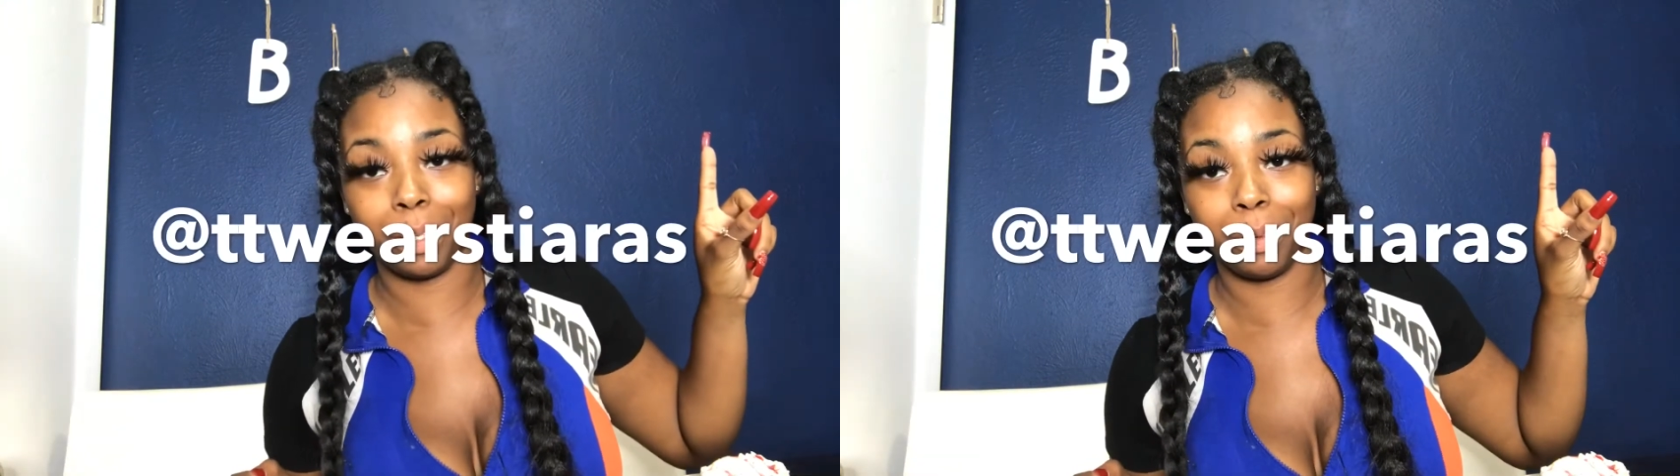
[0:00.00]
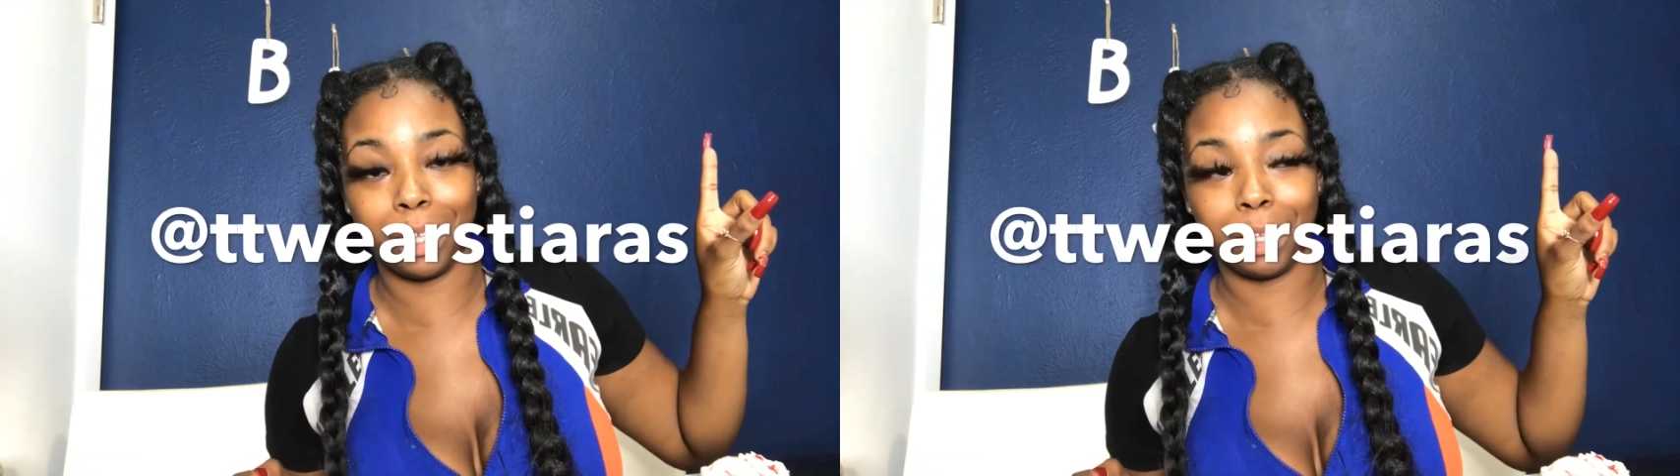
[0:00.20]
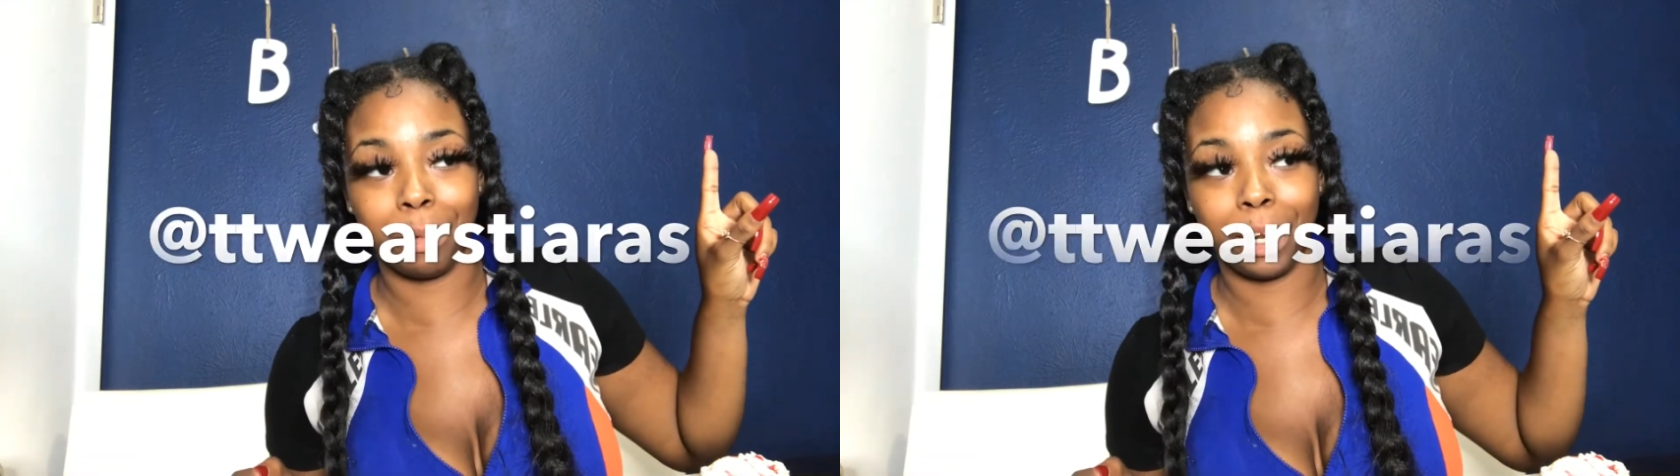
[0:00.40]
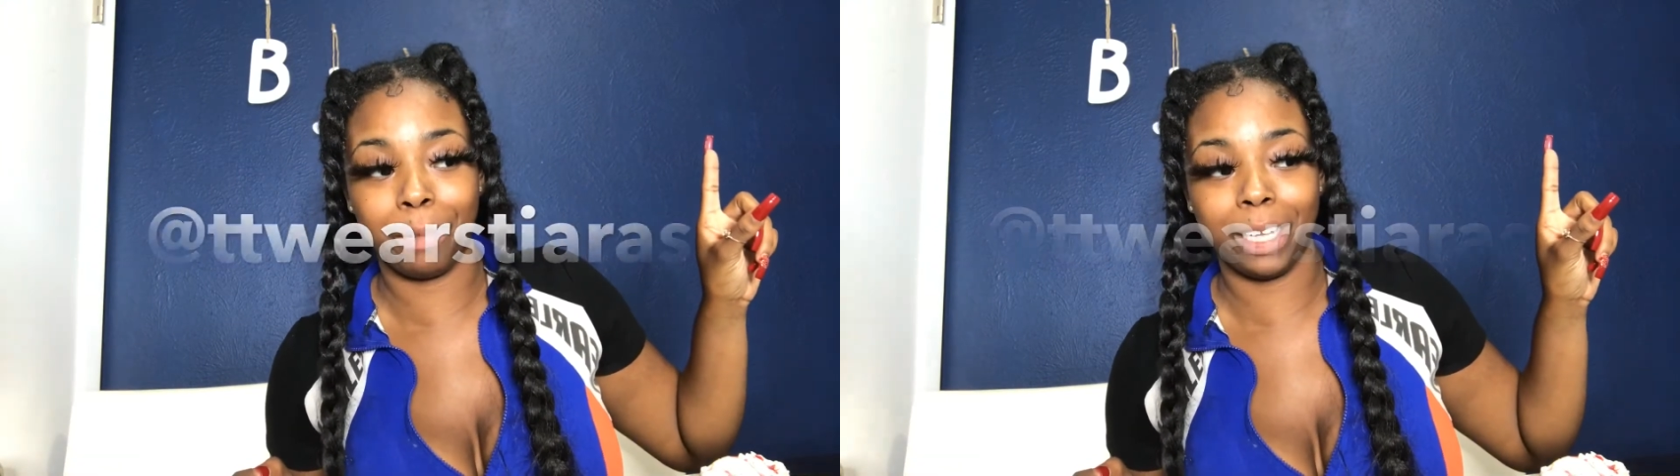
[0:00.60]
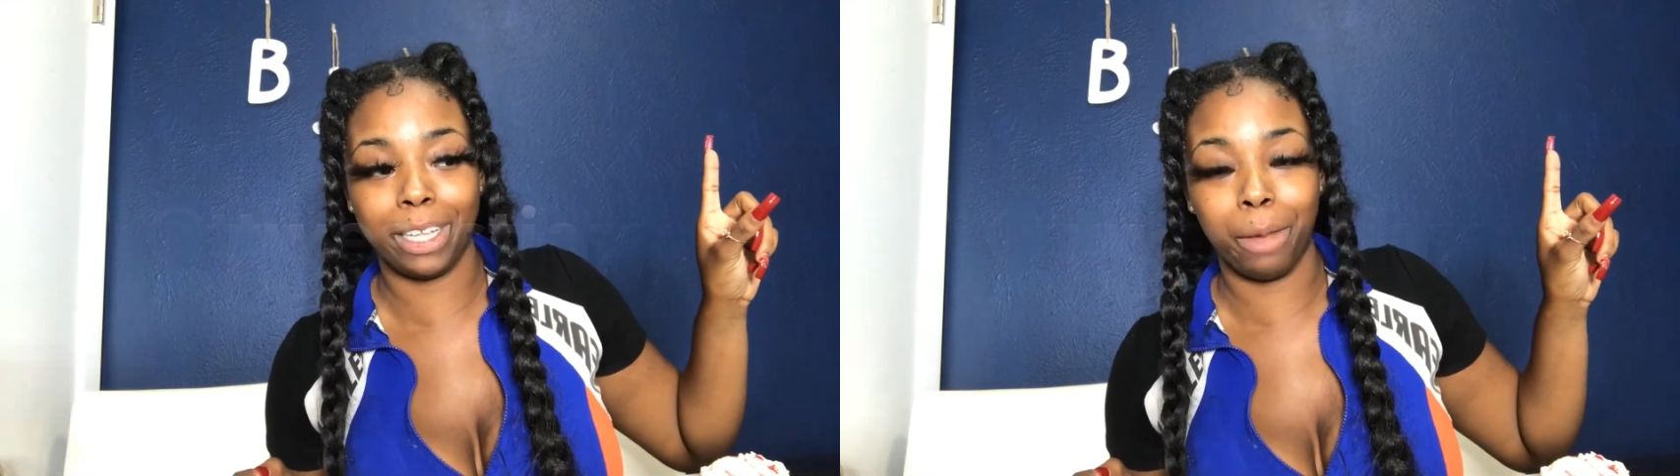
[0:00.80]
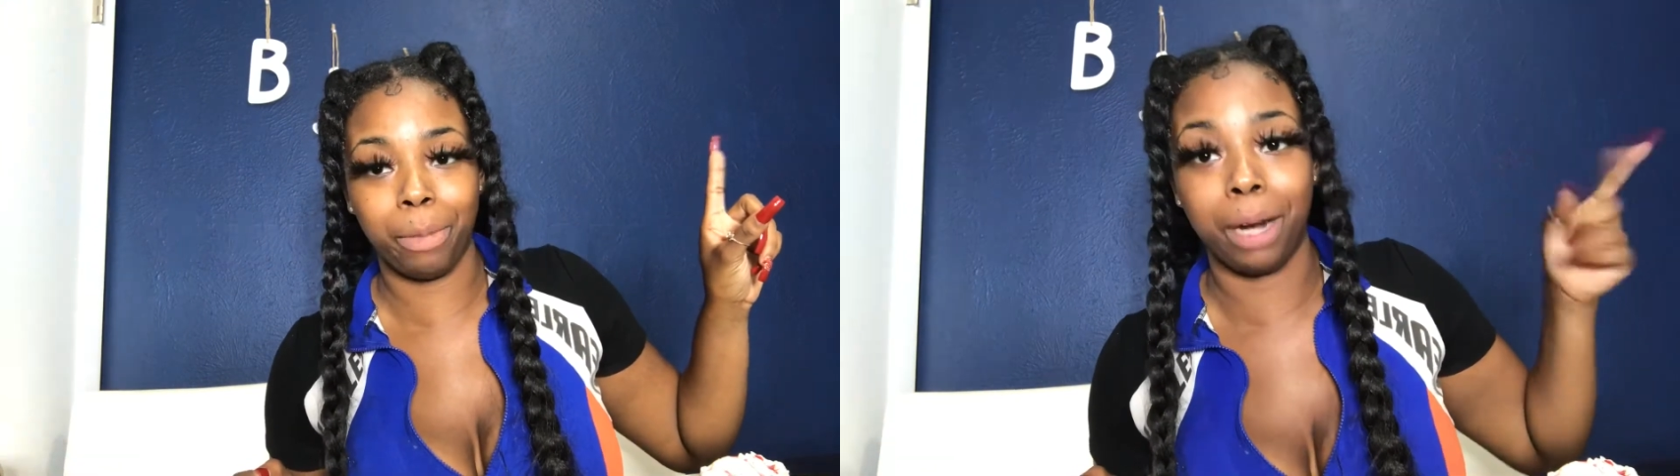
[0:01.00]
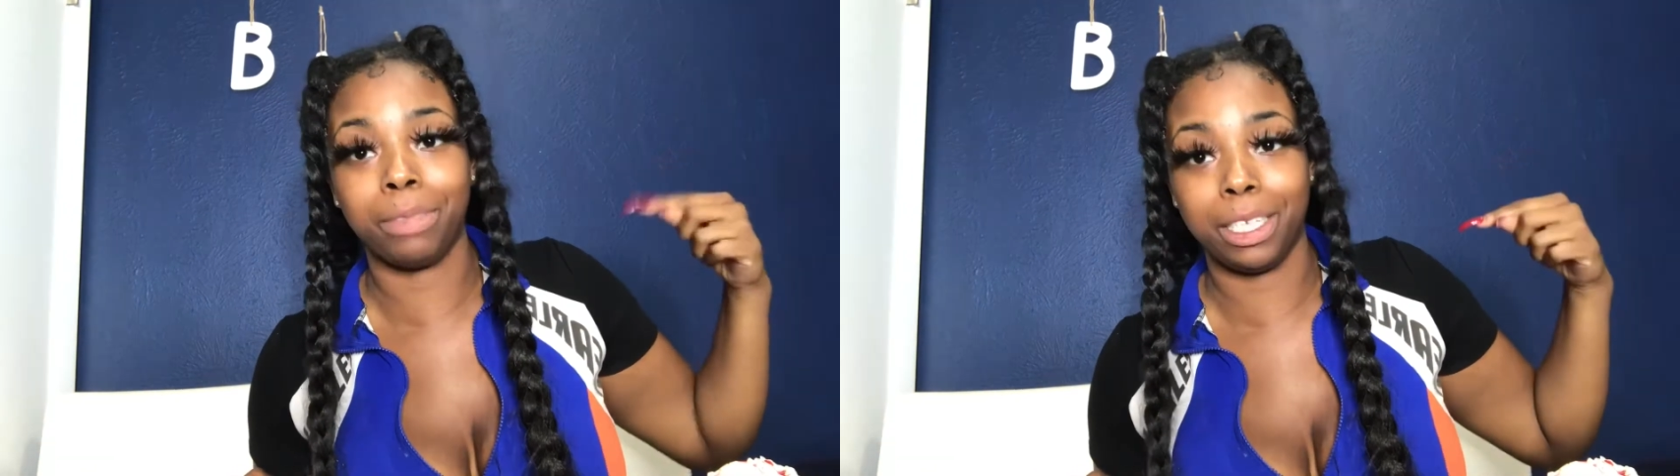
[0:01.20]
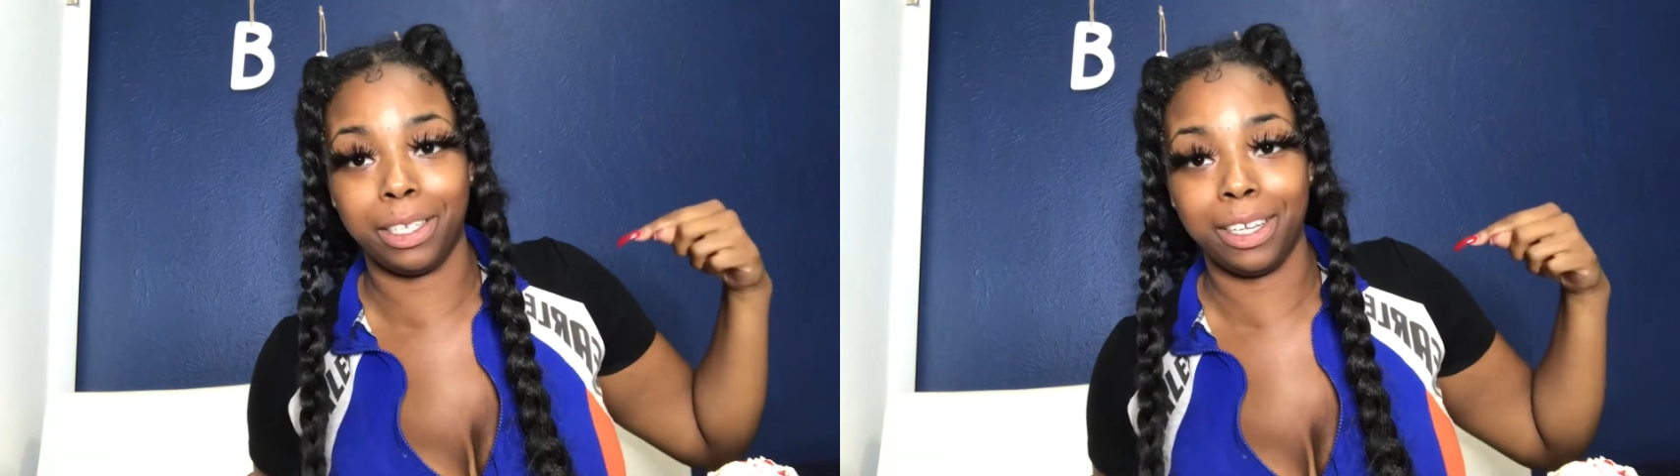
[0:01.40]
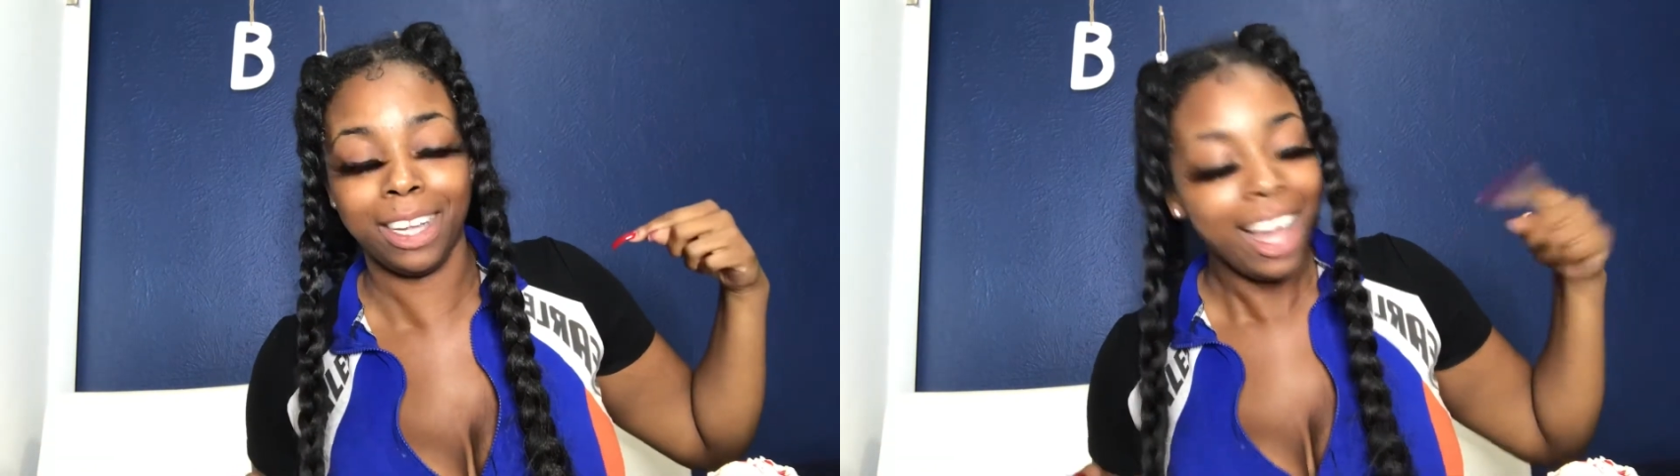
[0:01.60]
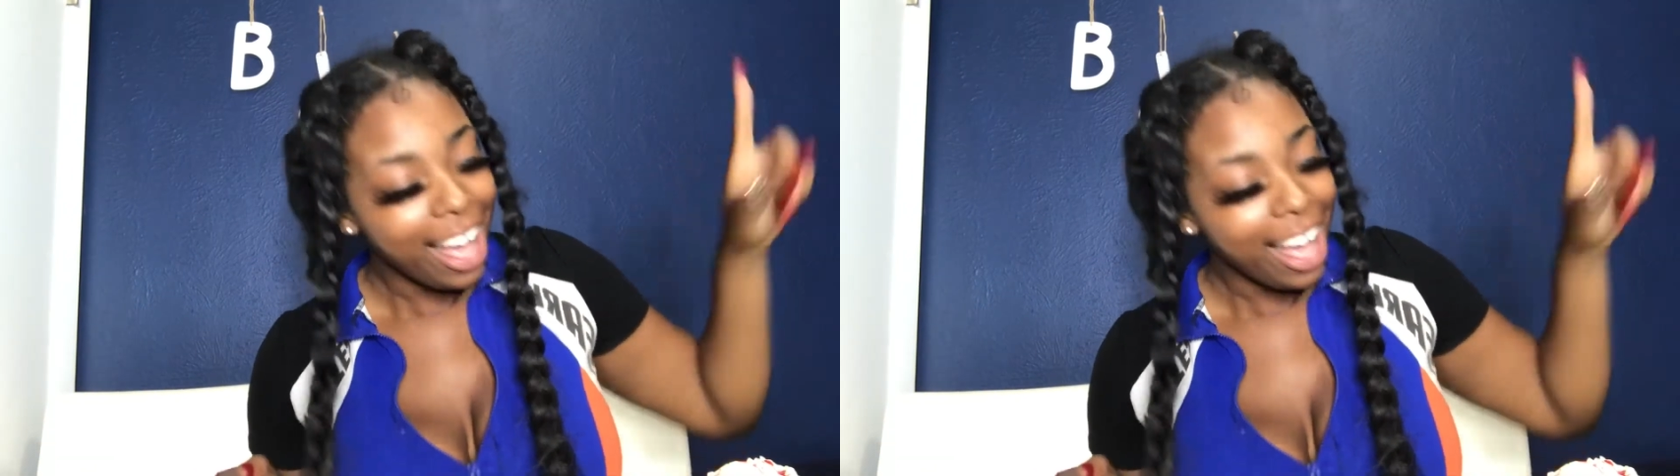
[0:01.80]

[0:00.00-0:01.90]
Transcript: That's why I say my name like that. But I'm TT.